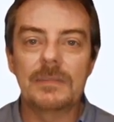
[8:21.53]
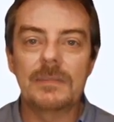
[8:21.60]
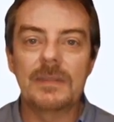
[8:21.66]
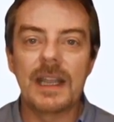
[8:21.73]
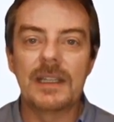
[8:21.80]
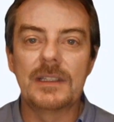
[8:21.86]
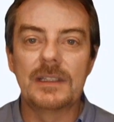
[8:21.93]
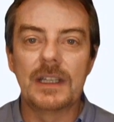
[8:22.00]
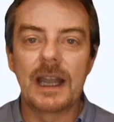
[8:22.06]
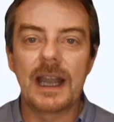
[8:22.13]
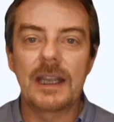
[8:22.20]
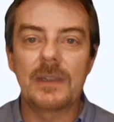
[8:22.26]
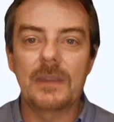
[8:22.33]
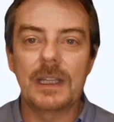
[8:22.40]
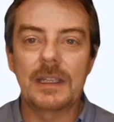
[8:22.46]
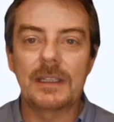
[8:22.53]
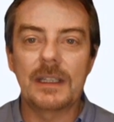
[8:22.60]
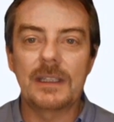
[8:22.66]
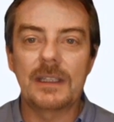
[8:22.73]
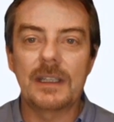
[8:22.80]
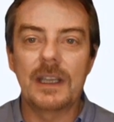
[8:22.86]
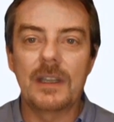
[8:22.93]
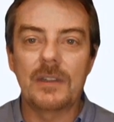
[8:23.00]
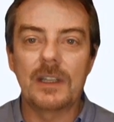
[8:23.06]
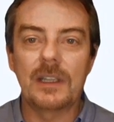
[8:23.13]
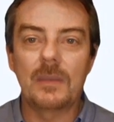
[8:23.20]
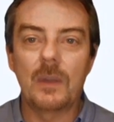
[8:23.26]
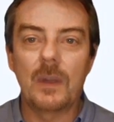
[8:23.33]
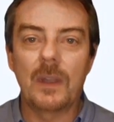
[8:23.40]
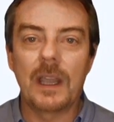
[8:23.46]
That is the capability to deliver
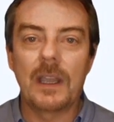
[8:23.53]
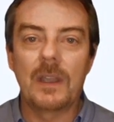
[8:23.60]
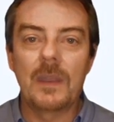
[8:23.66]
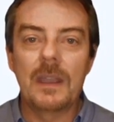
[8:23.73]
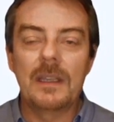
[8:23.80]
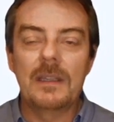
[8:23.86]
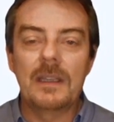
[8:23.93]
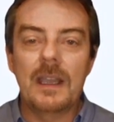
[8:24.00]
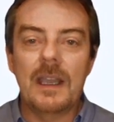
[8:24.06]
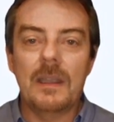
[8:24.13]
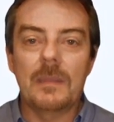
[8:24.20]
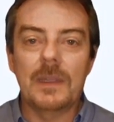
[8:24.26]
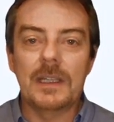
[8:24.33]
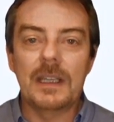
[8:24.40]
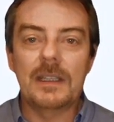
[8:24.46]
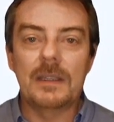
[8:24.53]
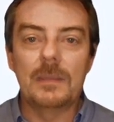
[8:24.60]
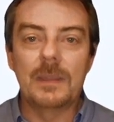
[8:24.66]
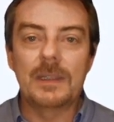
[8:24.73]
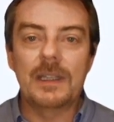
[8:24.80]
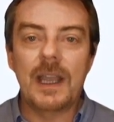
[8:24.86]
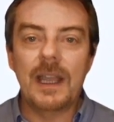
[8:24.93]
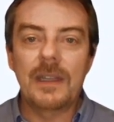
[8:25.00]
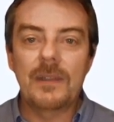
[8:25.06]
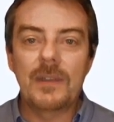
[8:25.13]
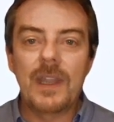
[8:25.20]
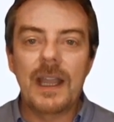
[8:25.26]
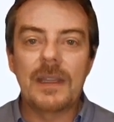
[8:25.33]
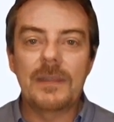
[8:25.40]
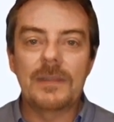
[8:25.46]
small increments in a predictable time
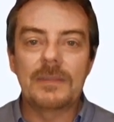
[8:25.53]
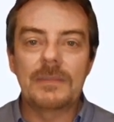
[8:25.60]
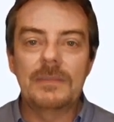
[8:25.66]
frame.